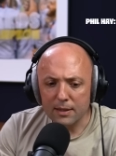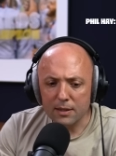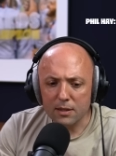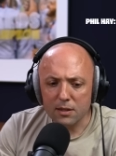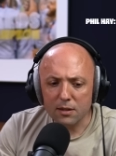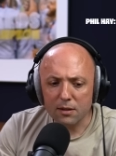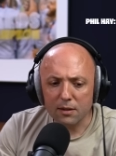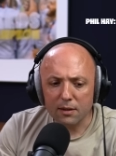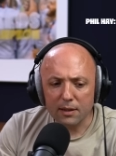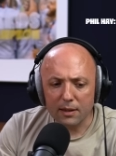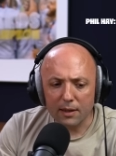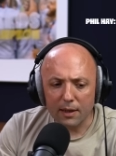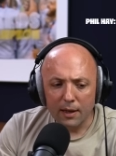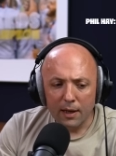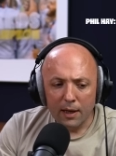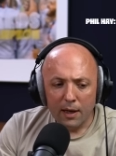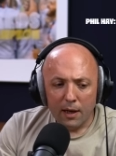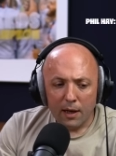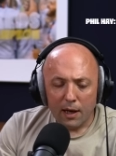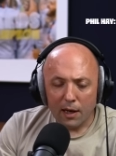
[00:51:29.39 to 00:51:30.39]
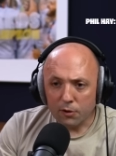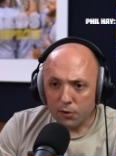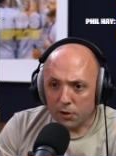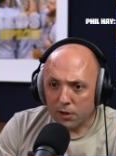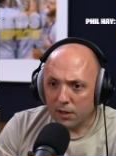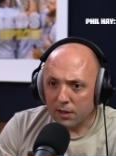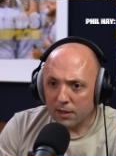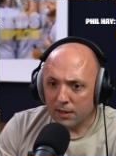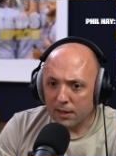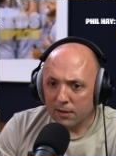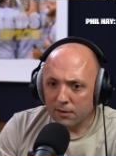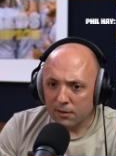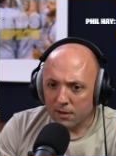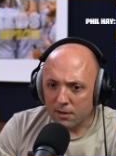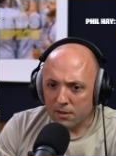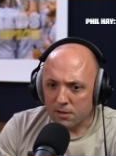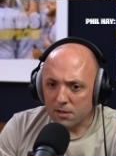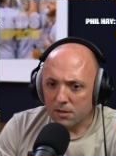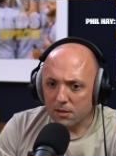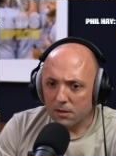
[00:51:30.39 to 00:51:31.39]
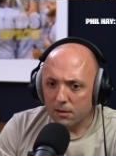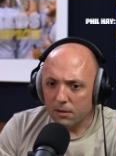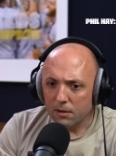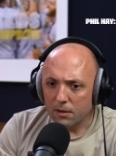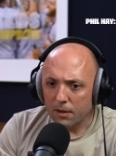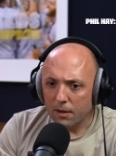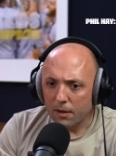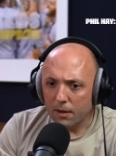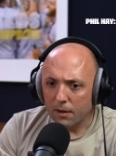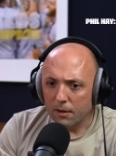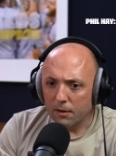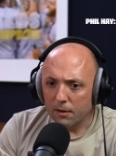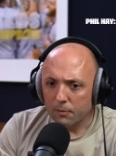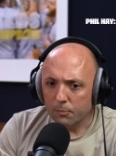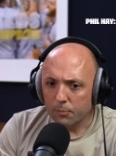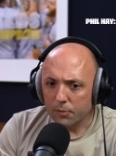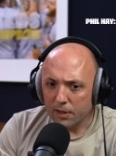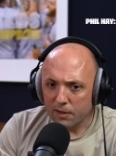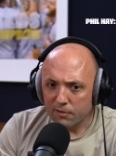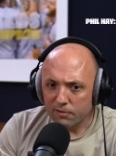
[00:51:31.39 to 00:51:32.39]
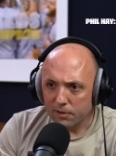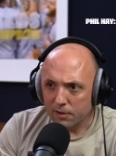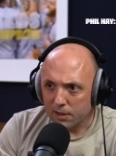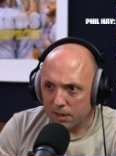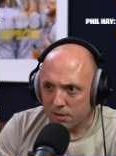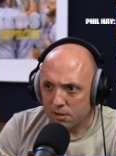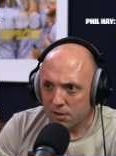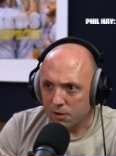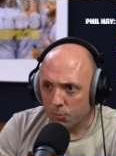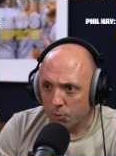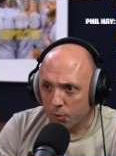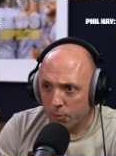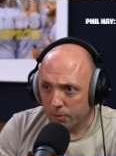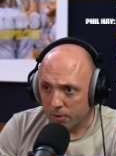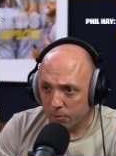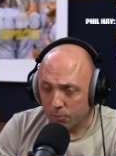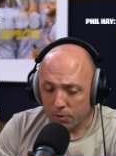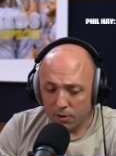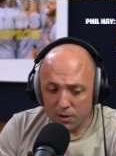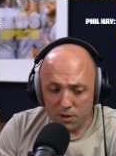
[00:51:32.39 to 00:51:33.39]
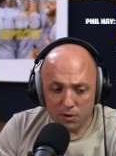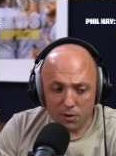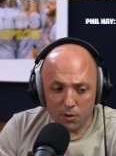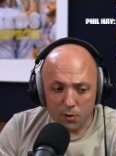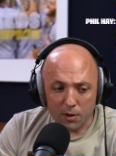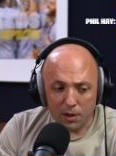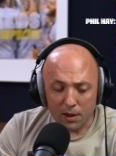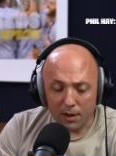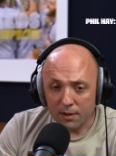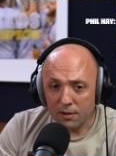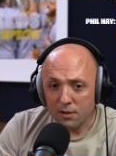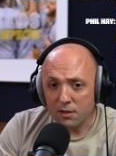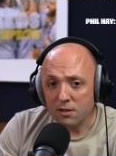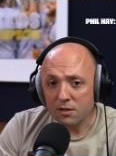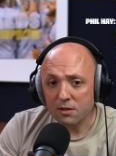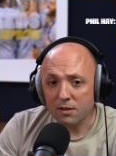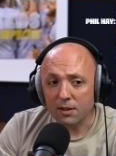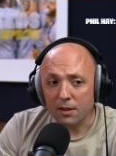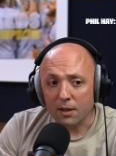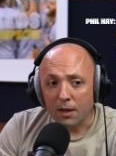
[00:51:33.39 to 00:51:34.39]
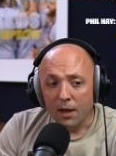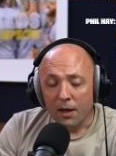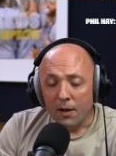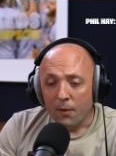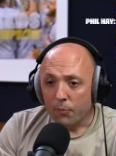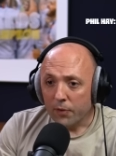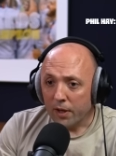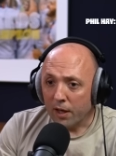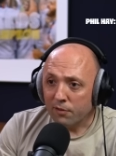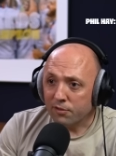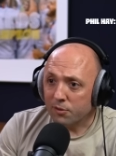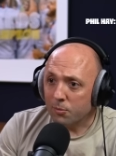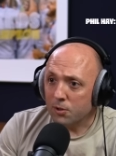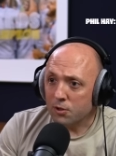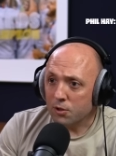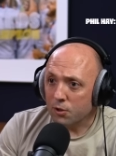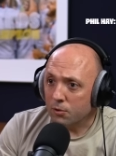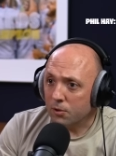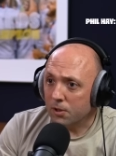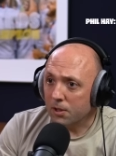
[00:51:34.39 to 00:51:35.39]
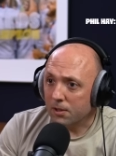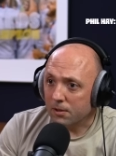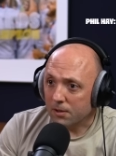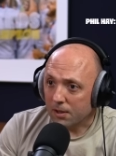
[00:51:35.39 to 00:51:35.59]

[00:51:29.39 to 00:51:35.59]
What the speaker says: He said, I look at Hernandez playing for Leeds at the moment and what he's doing, and I just think you have to be joking.